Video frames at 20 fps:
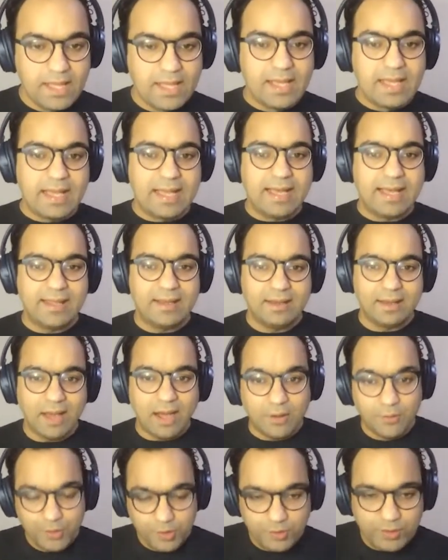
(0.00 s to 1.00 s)
And
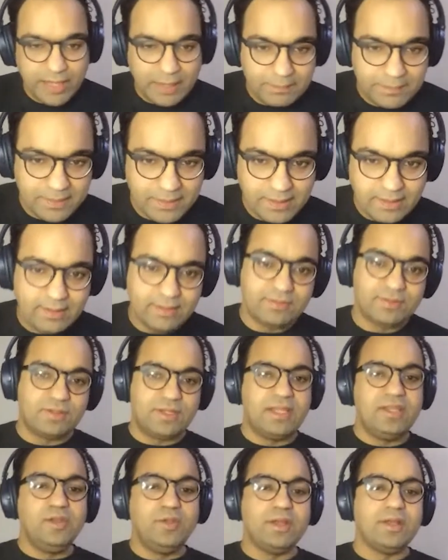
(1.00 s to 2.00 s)
how do you dampen it? So
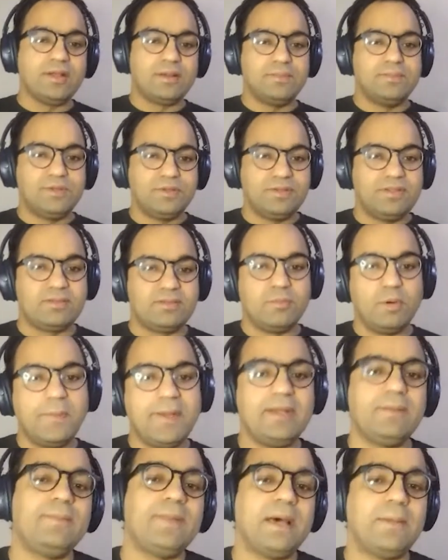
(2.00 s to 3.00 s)
then you can compute this
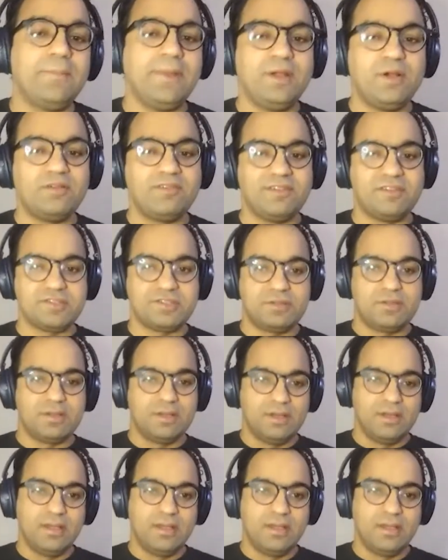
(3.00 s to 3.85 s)
momentum damping coefficient.